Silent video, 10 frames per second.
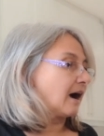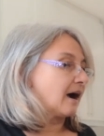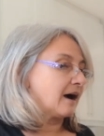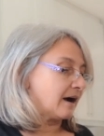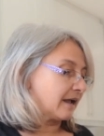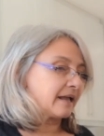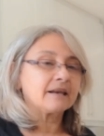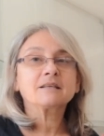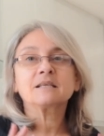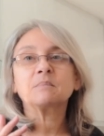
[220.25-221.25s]
I
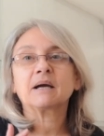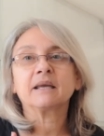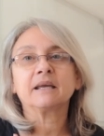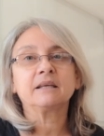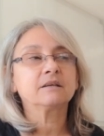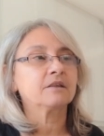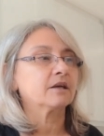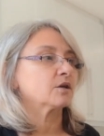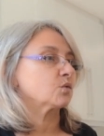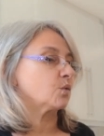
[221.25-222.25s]
had it in my head
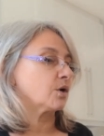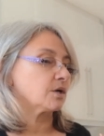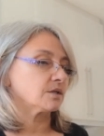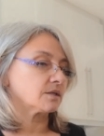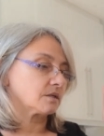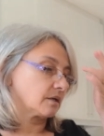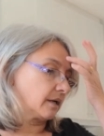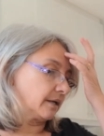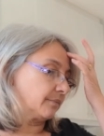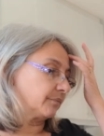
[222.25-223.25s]
that it was
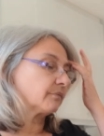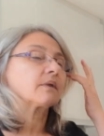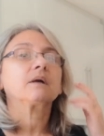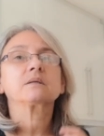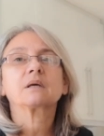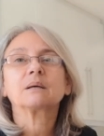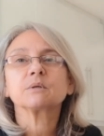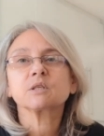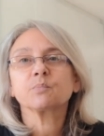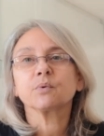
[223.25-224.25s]
a
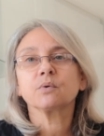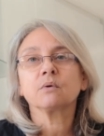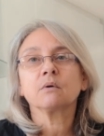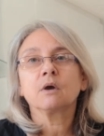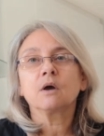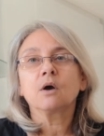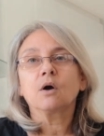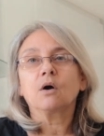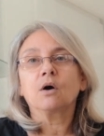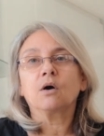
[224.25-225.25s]
tablespoon
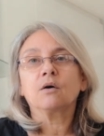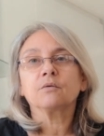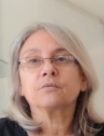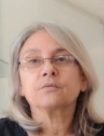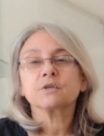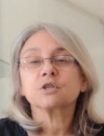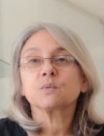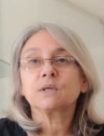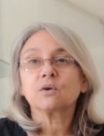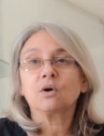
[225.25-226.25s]
of
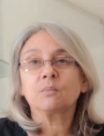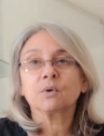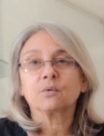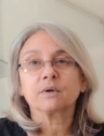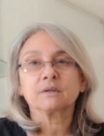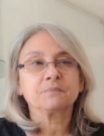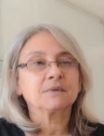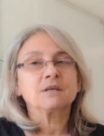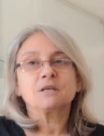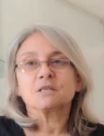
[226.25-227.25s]
sweet almond oil.
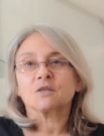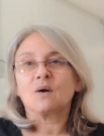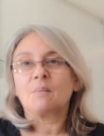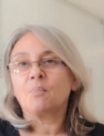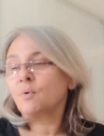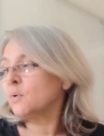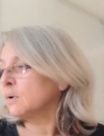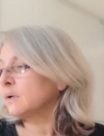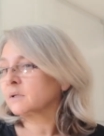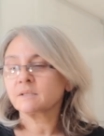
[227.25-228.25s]
So I
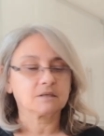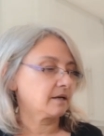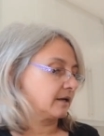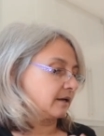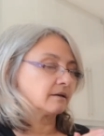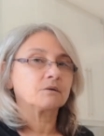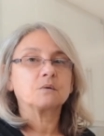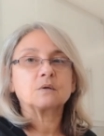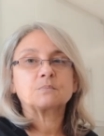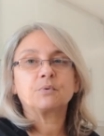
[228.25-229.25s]
poured it and
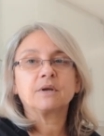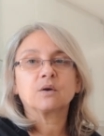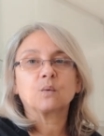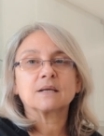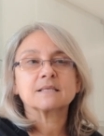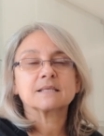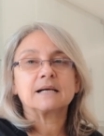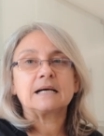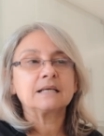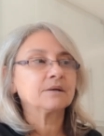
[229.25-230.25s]
was putting it one
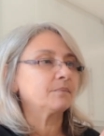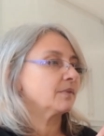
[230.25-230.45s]
side,